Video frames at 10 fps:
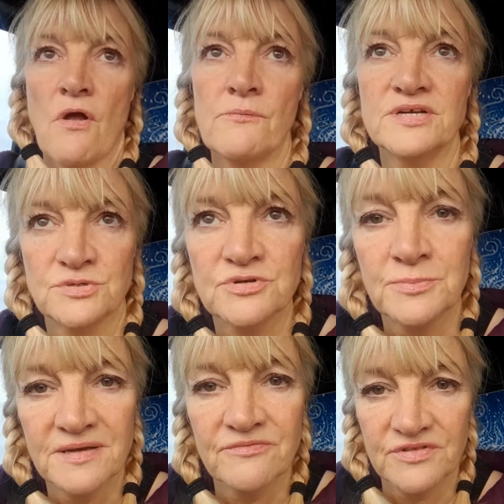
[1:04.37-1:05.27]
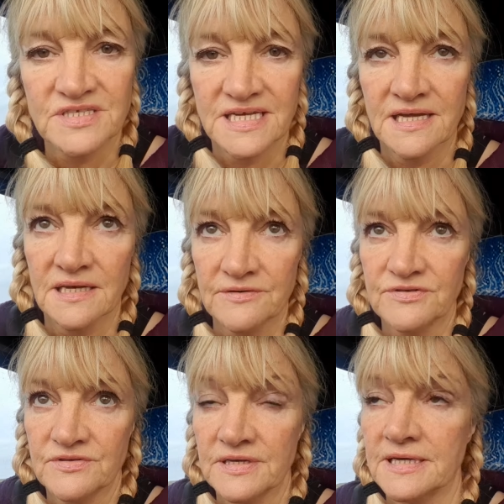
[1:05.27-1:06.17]
which would have been for the tail
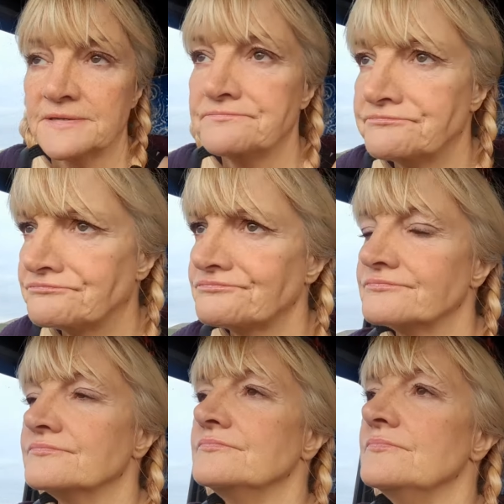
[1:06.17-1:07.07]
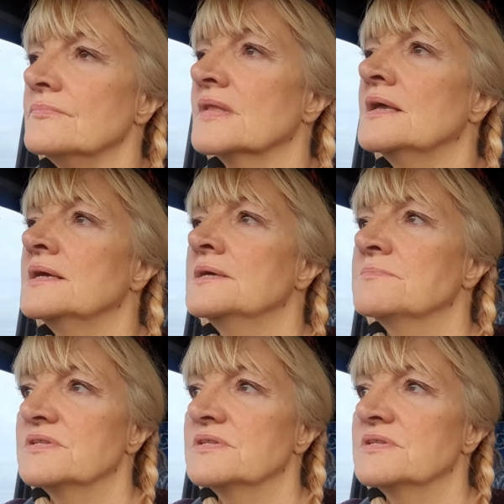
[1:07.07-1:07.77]
lift, I think.